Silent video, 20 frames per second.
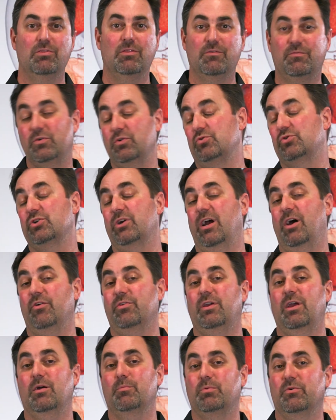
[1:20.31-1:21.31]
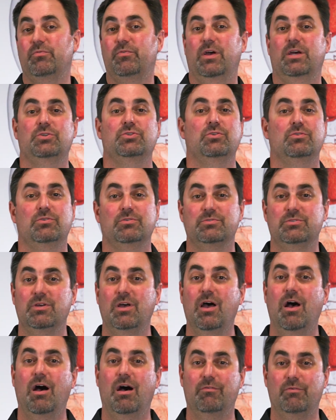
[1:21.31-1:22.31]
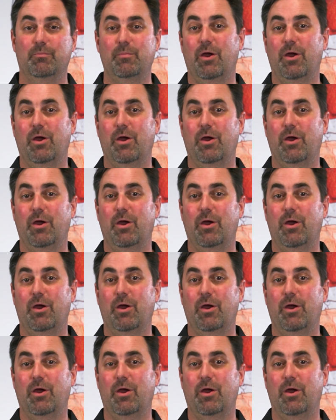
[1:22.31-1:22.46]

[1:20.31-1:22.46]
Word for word: the future healthcare professionals of